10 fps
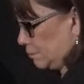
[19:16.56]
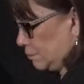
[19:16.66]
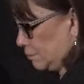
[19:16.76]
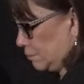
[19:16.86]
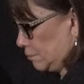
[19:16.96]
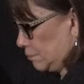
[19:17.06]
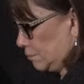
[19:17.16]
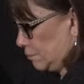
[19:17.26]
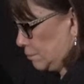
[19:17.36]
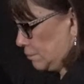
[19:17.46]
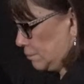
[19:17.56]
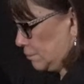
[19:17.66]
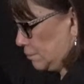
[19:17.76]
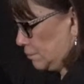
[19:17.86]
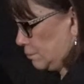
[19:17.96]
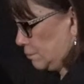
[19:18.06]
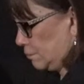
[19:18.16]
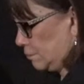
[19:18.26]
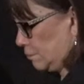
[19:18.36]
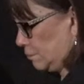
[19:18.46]

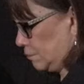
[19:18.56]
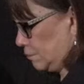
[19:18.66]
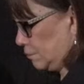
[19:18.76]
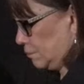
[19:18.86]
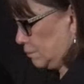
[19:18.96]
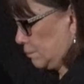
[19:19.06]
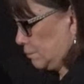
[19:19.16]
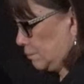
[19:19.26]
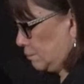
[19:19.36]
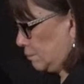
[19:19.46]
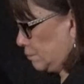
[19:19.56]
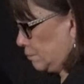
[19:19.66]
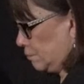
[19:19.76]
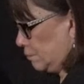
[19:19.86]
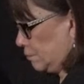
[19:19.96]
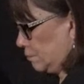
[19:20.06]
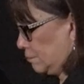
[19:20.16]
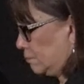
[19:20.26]
No words are spoken by the person on screen.